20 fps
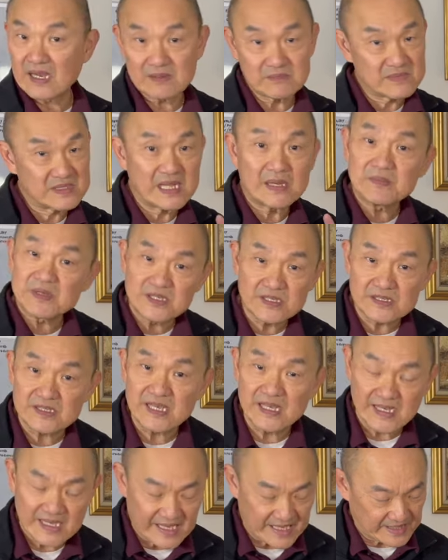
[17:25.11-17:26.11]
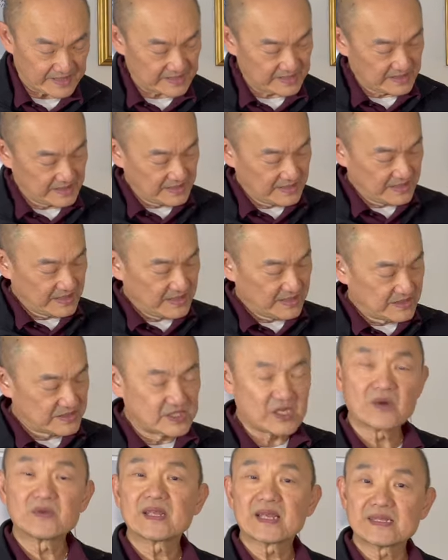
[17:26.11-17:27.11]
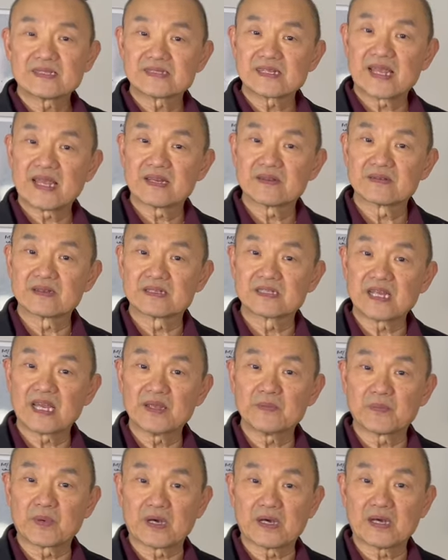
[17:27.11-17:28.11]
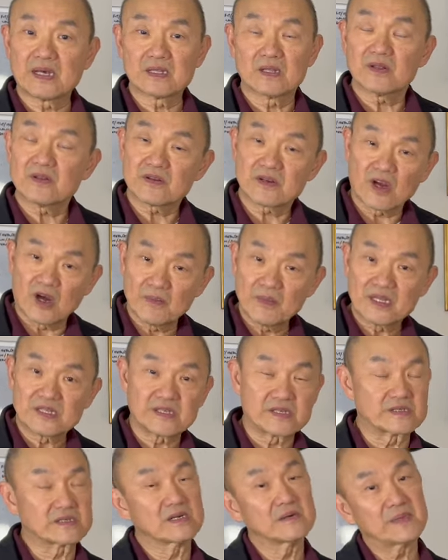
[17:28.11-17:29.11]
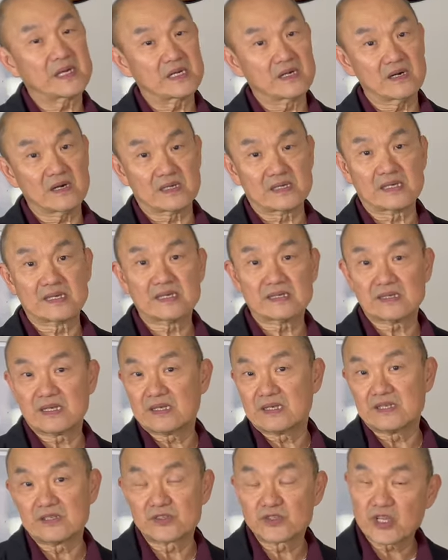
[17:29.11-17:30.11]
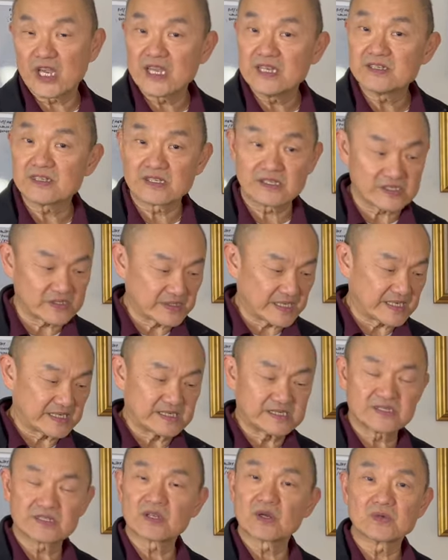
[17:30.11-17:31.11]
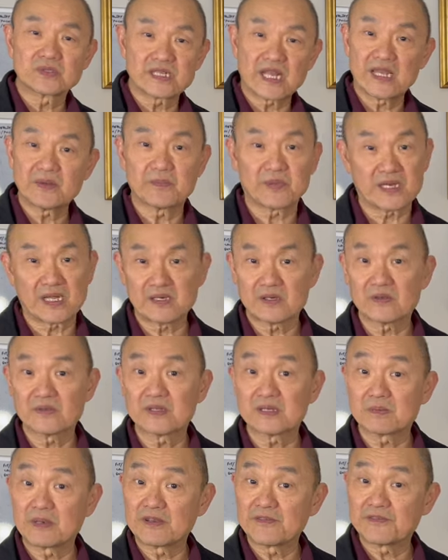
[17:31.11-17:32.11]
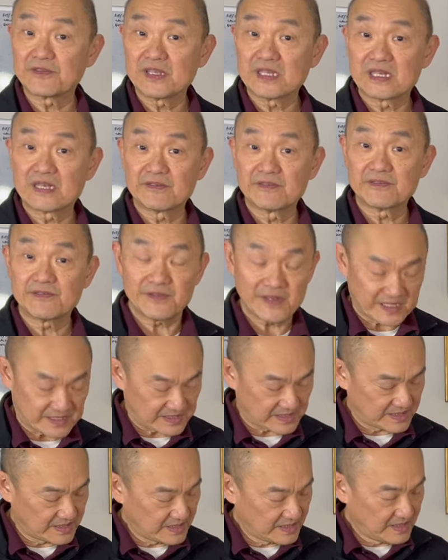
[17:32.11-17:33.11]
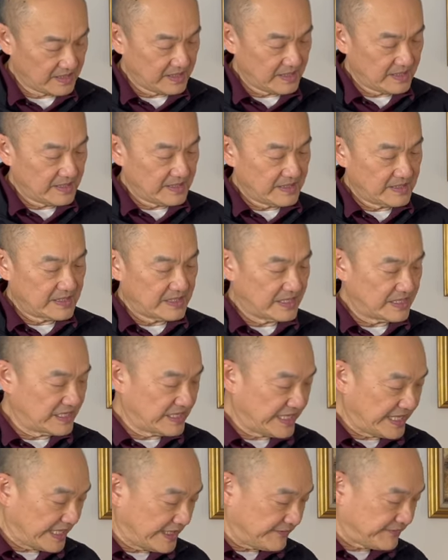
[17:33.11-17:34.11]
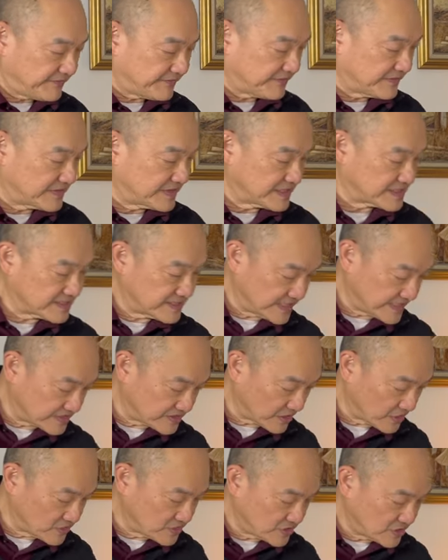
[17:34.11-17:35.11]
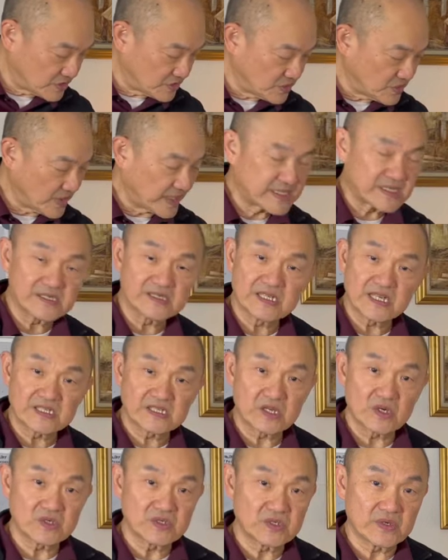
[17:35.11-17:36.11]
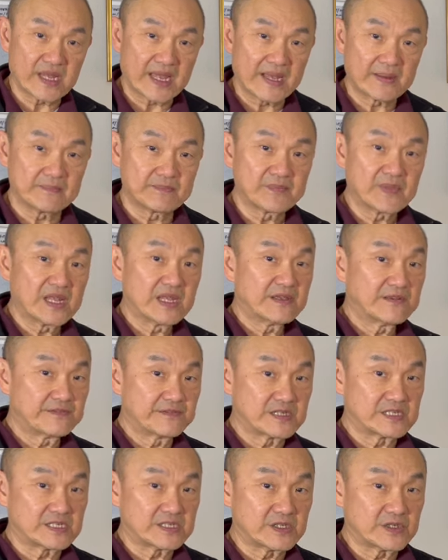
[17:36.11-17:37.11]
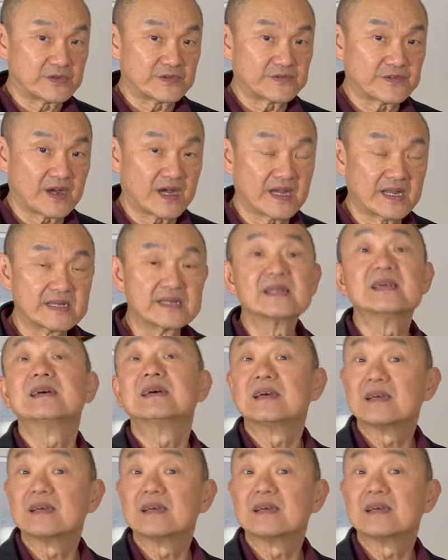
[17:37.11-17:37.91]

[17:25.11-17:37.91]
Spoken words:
let me just say again, don't get scared of the taper. A lot of comments is, oh my God, he's changed it so that it's so tapered, I don't think my feet can fit. If the 602 and the 602M fitted you fine,